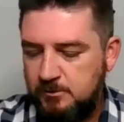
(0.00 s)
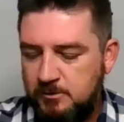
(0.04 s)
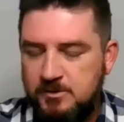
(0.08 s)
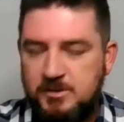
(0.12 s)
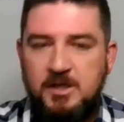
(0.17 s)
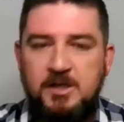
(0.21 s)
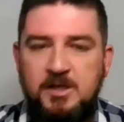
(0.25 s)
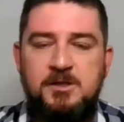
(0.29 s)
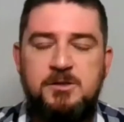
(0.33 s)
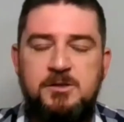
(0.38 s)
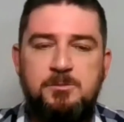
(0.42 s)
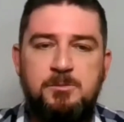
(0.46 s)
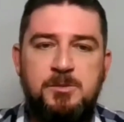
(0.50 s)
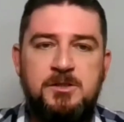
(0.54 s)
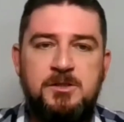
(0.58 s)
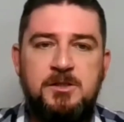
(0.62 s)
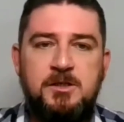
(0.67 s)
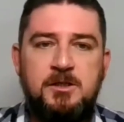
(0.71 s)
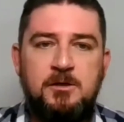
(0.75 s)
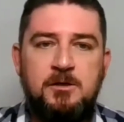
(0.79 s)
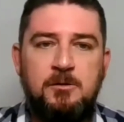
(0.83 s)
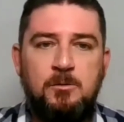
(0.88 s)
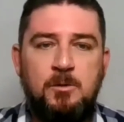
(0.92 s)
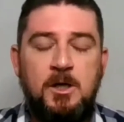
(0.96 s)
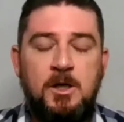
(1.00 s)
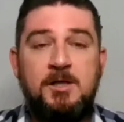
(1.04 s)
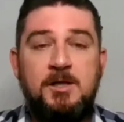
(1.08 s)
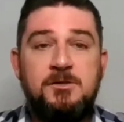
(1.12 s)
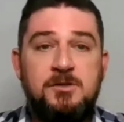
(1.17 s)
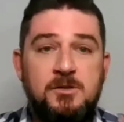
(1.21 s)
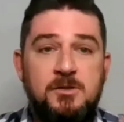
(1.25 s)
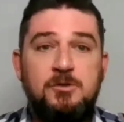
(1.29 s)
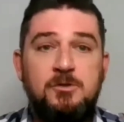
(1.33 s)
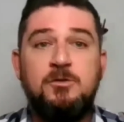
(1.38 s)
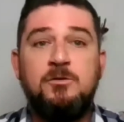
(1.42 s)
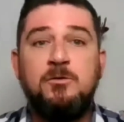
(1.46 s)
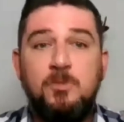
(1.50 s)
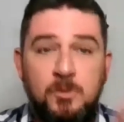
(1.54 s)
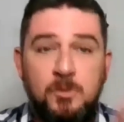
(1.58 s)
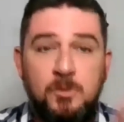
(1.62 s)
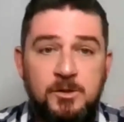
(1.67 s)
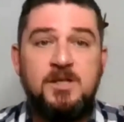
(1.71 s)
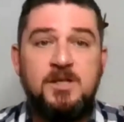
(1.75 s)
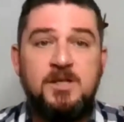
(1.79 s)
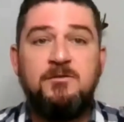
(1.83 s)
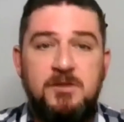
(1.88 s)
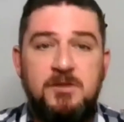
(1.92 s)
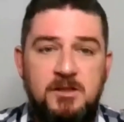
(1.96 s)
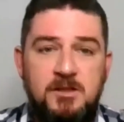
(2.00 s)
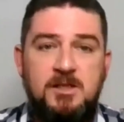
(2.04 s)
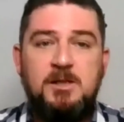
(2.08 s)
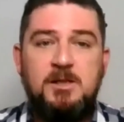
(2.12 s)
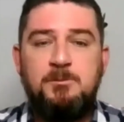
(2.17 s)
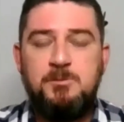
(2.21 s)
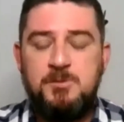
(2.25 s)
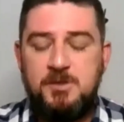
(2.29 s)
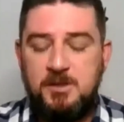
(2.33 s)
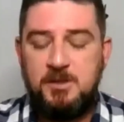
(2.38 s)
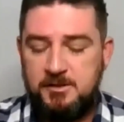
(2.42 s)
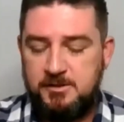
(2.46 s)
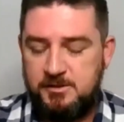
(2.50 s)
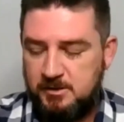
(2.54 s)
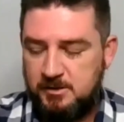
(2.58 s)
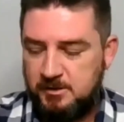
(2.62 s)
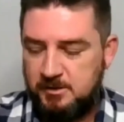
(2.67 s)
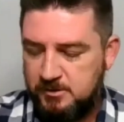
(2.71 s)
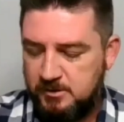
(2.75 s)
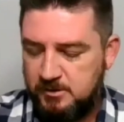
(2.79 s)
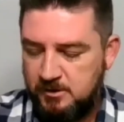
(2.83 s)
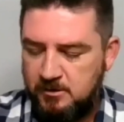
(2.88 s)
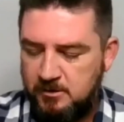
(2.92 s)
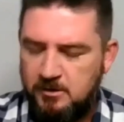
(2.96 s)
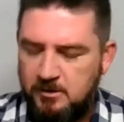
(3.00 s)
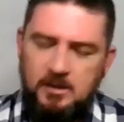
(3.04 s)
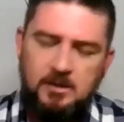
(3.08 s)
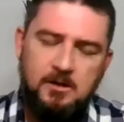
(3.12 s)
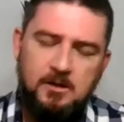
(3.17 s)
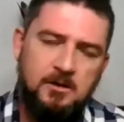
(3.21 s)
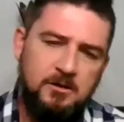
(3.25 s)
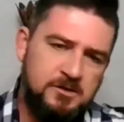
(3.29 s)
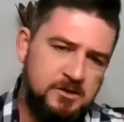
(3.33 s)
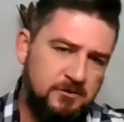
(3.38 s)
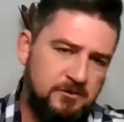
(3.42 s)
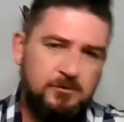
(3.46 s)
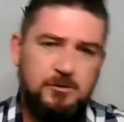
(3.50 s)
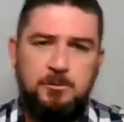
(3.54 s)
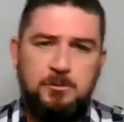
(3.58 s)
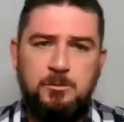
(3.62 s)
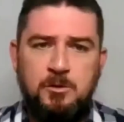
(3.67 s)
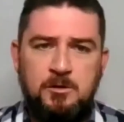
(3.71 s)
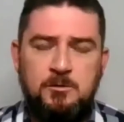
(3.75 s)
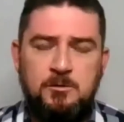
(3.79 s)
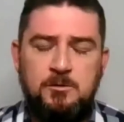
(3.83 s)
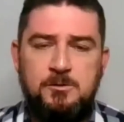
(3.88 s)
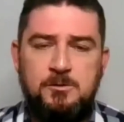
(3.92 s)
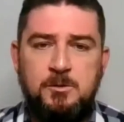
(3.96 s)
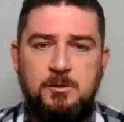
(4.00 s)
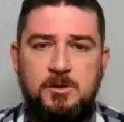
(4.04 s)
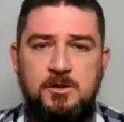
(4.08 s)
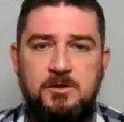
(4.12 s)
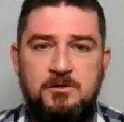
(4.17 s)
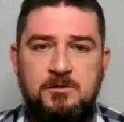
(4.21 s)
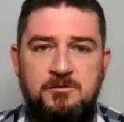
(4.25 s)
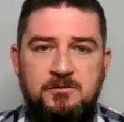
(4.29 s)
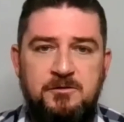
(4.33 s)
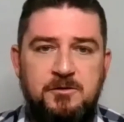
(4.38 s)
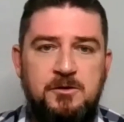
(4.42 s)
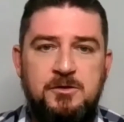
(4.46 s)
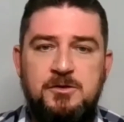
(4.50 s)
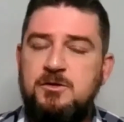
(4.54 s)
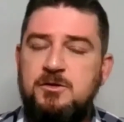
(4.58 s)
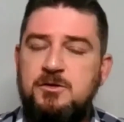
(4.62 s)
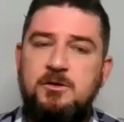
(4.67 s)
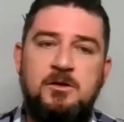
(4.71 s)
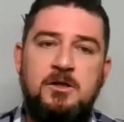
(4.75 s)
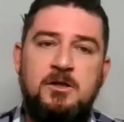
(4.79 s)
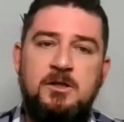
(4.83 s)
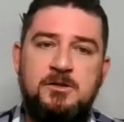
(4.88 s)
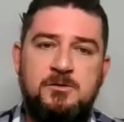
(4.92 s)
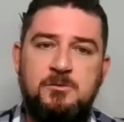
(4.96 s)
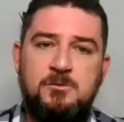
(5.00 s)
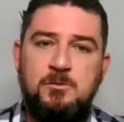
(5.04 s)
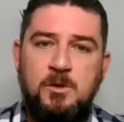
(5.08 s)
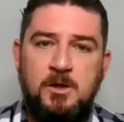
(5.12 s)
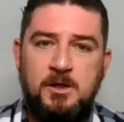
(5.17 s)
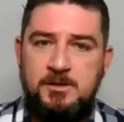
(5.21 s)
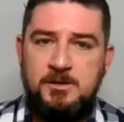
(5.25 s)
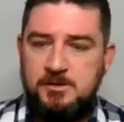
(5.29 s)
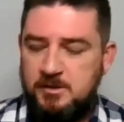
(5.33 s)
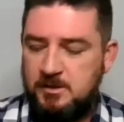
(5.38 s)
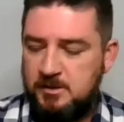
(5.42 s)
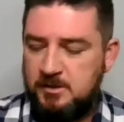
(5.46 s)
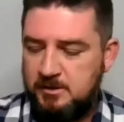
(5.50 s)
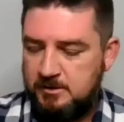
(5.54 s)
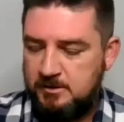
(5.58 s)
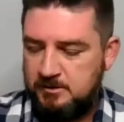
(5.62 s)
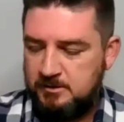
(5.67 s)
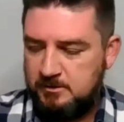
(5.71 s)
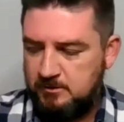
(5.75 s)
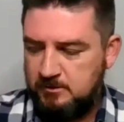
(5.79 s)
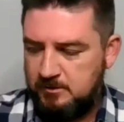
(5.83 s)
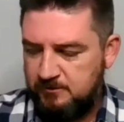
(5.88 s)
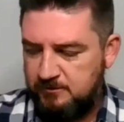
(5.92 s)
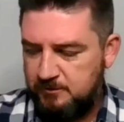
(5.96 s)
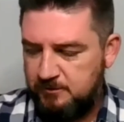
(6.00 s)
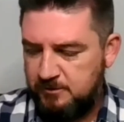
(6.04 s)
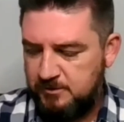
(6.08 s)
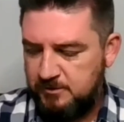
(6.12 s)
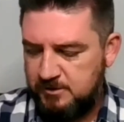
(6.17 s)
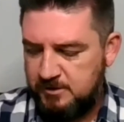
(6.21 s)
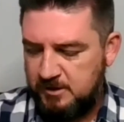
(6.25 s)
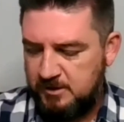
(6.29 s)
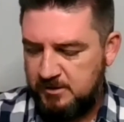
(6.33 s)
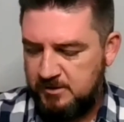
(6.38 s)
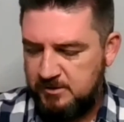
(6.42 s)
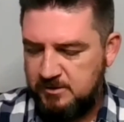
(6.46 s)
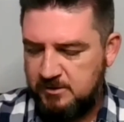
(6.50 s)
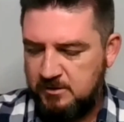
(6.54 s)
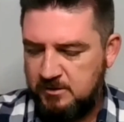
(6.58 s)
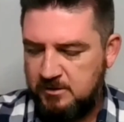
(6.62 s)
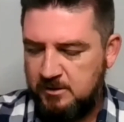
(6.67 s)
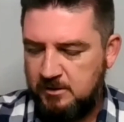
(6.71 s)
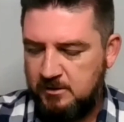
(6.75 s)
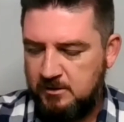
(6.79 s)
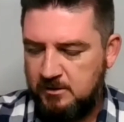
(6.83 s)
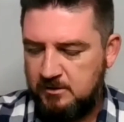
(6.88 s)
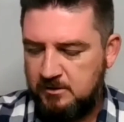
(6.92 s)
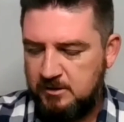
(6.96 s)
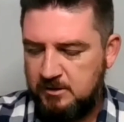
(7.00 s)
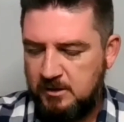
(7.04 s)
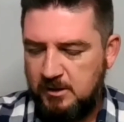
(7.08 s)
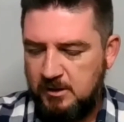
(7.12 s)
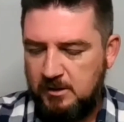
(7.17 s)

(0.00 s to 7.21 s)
taste particular wines and you're always having to keep tasting. So Sauvignon Blanc was one of the earliest wines that I first tasted, and